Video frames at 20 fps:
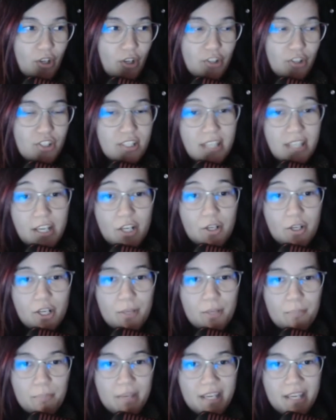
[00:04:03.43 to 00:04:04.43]
just like
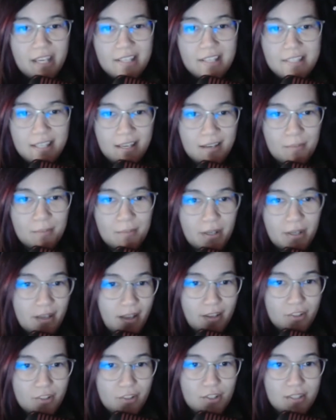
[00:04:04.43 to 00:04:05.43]
competing, but
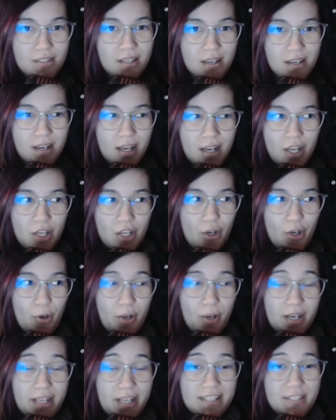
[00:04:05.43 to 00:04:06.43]
like just,
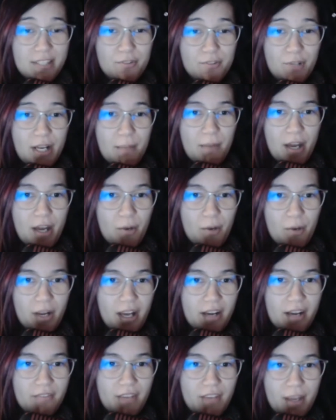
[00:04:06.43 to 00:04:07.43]
and it doesn't really matter what
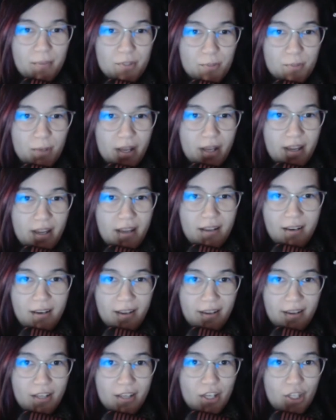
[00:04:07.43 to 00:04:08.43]
kind of games you're playing,
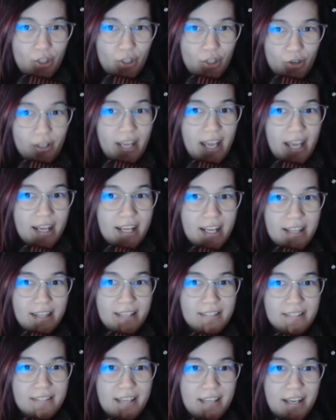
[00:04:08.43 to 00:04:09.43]
like you're gaining
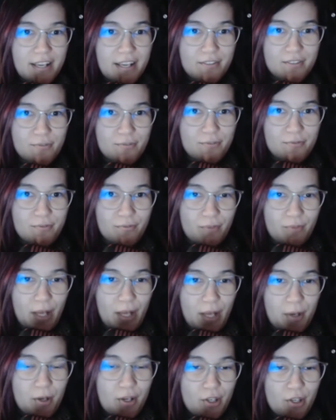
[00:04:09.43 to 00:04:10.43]
these things,
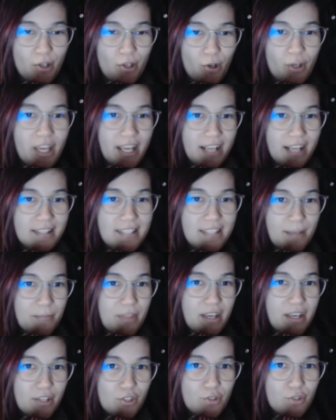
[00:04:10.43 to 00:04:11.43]
like you're looking at
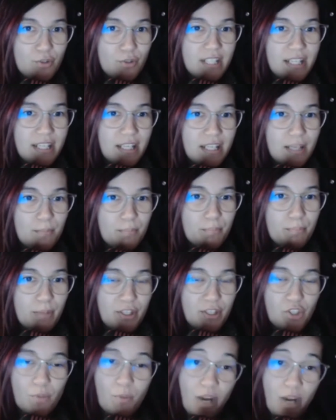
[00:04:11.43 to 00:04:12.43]
something 2D,
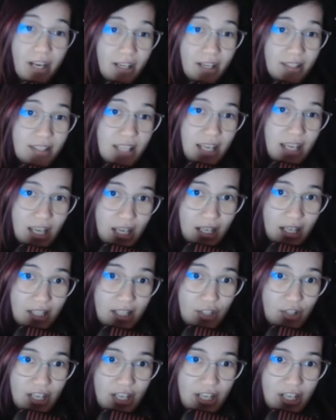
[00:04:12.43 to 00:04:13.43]
but your brain is seeing it as
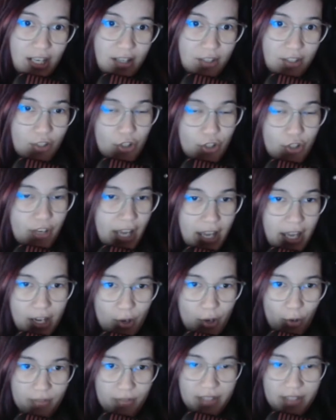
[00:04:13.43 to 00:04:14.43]
3D. So you're gaining
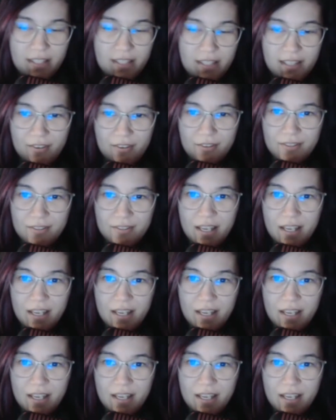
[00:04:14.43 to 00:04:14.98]
all of these skills.